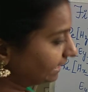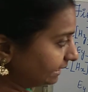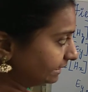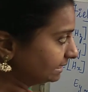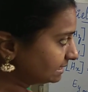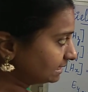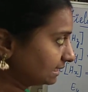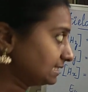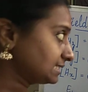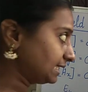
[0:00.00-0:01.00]
intensity
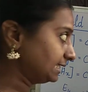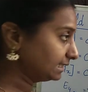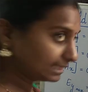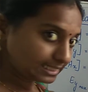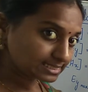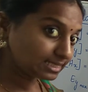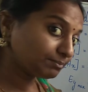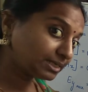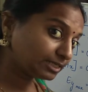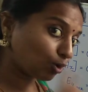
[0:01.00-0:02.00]
is increasing
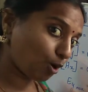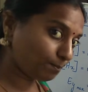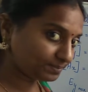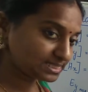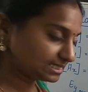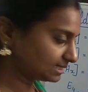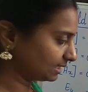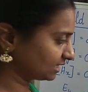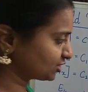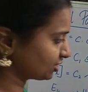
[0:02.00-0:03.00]
but in opposite
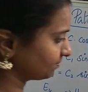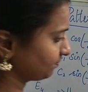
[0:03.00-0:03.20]
direction.